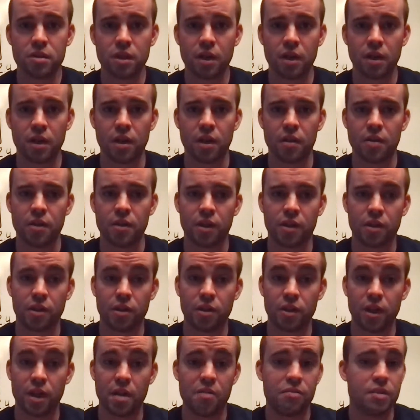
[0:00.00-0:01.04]
I, I think they're
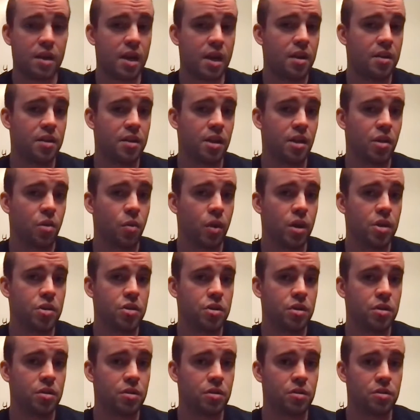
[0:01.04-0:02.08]
left out of the
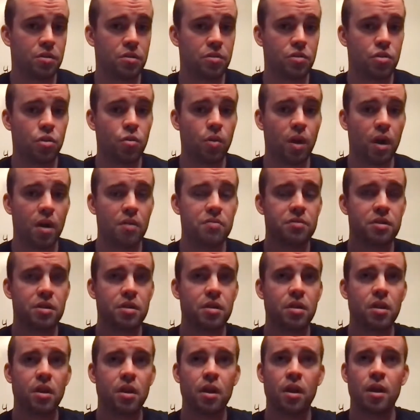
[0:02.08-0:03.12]
equation too
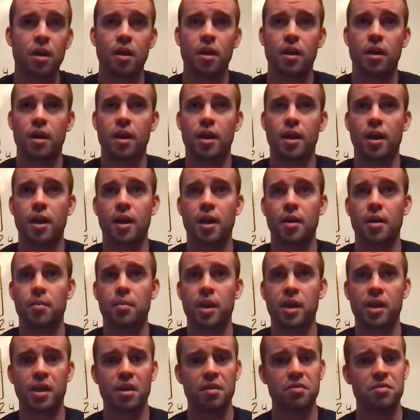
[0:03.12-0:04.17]
often, um,
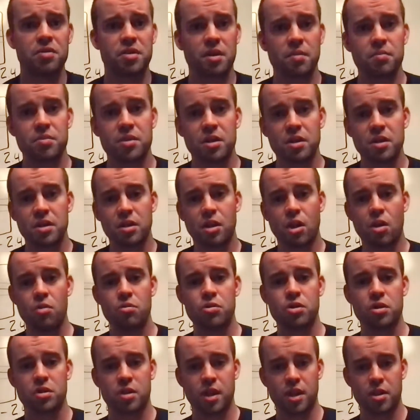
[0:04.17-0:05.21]
and give some to
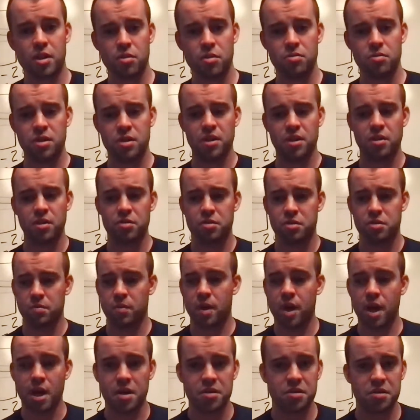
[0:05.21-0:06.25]
coaches. Like you said, there's some
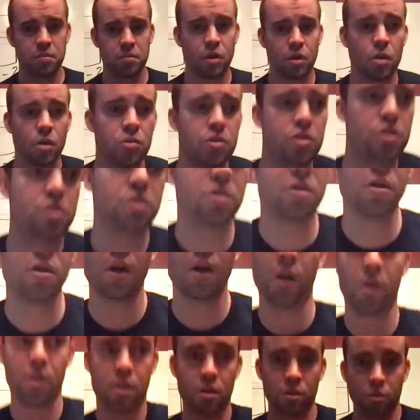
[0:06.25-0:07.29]
awesome coaches.
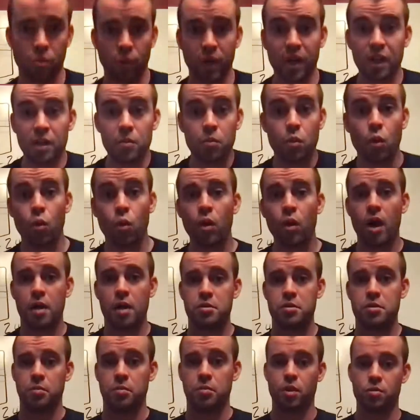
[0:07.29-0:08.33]
We need more
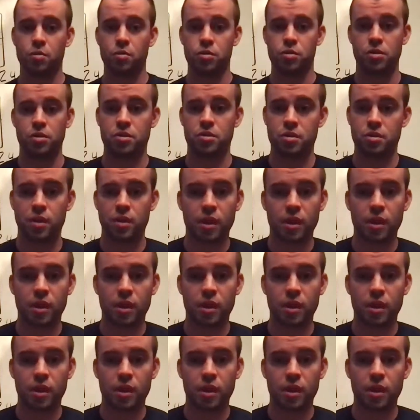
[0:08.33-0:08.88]
awesome coaches.